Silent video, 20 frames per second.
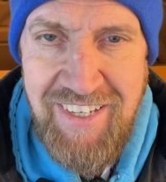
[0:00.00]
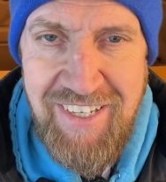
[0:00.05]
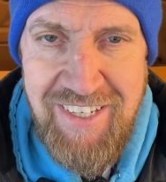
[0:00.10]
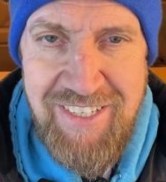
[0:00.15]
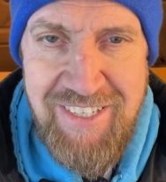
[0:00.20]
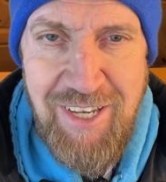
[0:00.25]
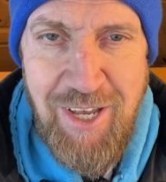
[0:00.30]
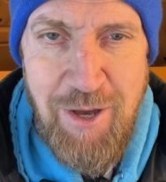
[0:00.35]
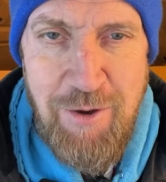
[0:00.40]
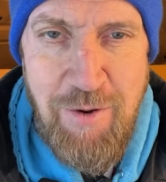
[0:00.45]

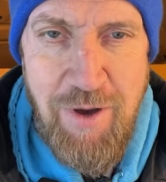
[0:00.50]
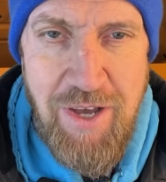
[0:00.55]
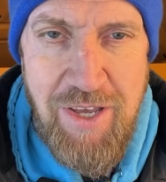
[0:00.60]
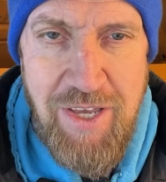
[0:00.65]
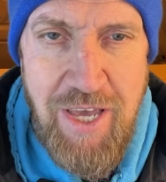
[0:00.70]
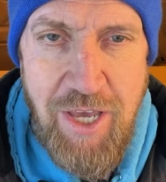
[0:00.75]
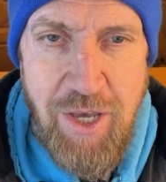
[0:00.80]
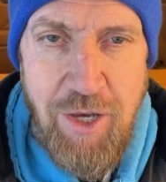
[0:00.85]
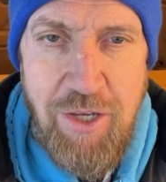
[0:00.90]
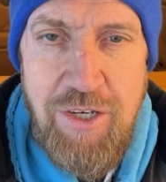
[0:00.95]
So
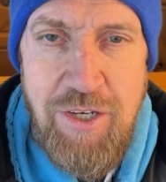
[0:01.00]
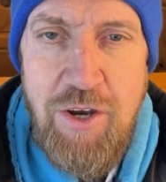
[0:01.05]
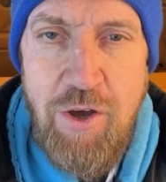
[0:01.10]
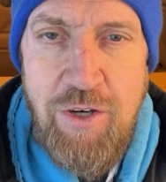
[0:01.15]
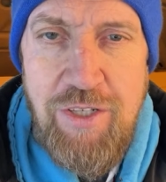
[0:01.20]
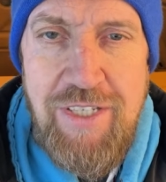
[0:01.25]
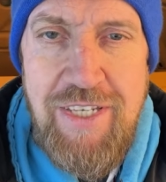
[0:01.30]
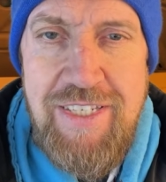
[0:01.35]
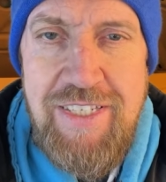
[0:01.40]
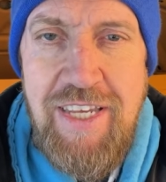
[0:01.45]
yeah, good.
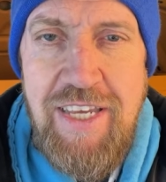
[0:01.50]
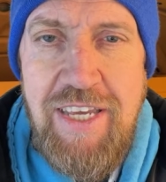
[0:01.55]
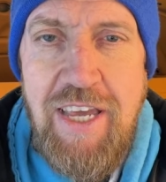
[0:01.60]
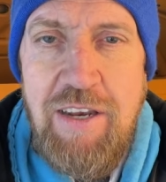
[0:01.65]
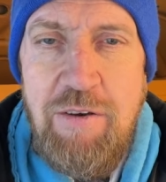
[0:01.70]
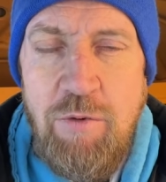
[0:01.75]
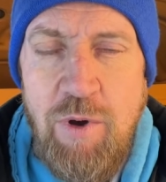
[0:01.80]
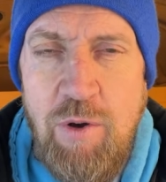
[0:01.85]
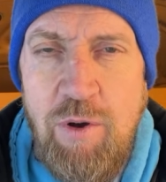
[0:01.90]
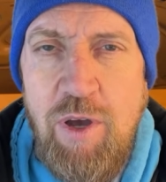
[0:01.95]
Nice to see you.
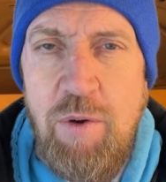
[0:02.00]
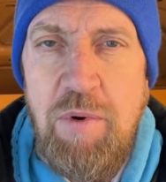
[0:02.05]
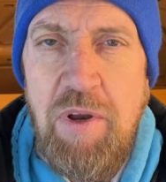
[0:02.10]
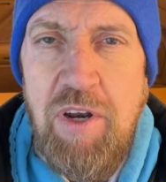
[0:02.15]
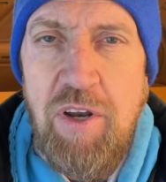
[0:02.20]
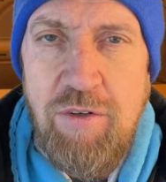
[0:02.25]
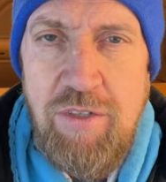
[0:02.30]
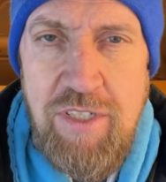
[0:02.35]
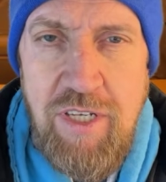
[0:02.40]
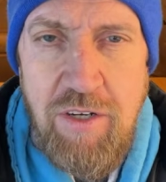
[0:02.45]
And welcome
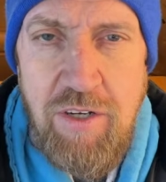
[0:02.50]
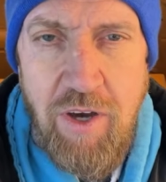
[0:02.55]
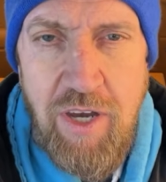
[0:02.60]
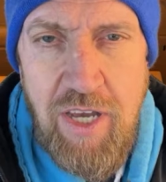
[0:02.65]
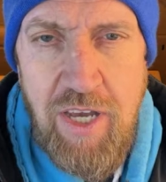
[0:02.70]
along tonight.